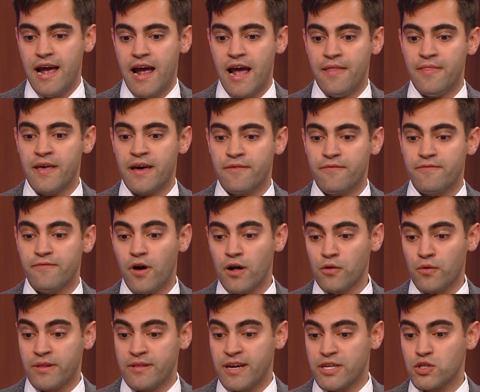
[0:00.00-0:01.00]
And then
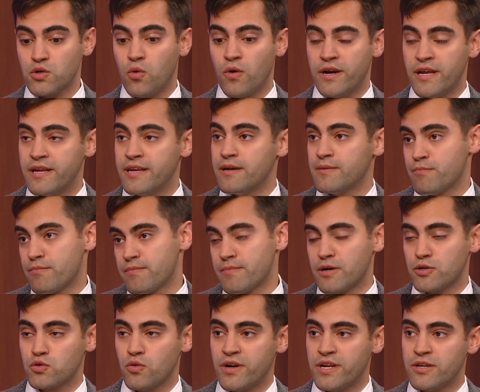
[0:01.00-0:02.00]
following that,
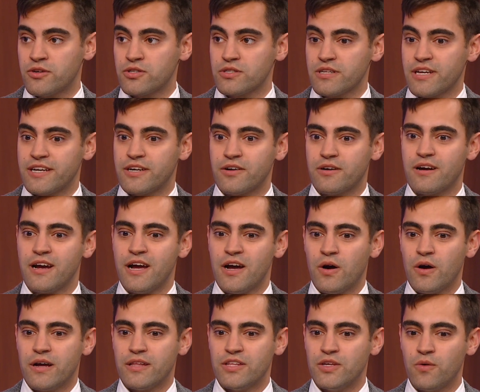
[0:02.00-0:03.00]
about 20 years later,
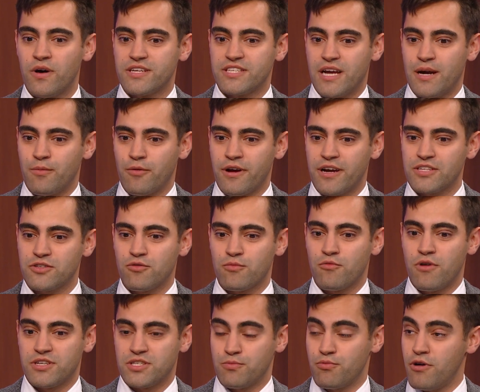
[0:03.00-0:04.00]
the US abrogates from
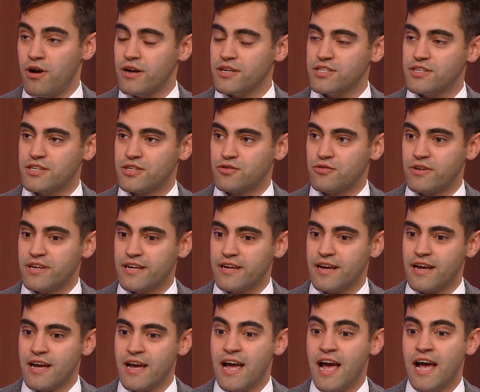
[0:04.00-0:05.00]
Reciprocity Treaty.